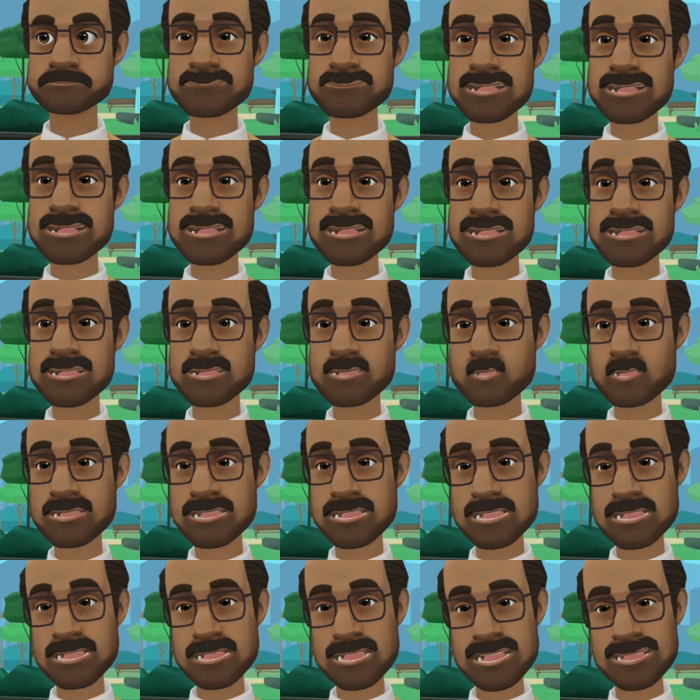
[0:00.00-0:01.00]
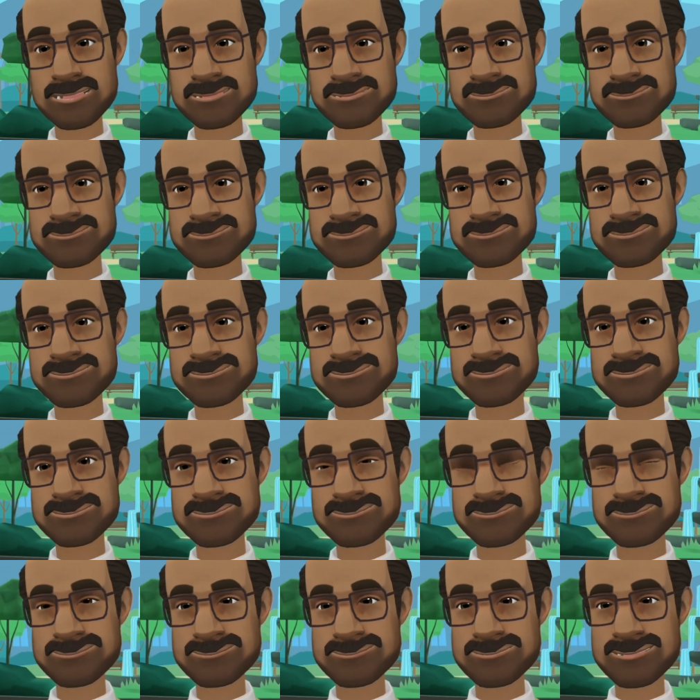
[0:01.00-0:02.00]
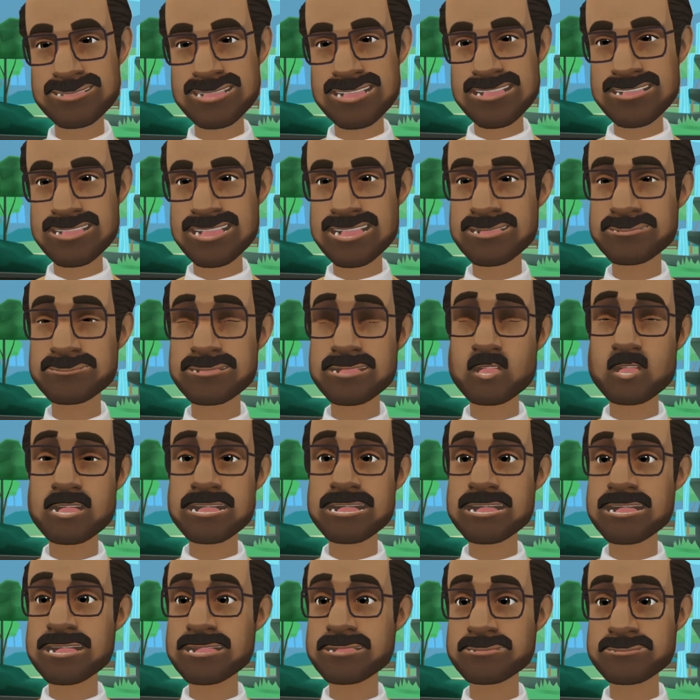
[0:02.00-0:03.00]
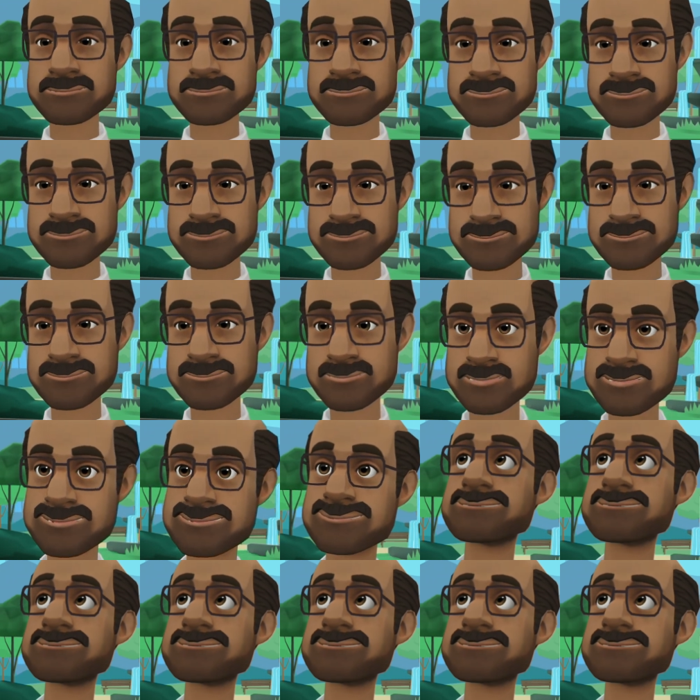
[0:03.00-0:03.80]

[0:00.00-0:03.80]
It is so gay here. It fits me well. Ah.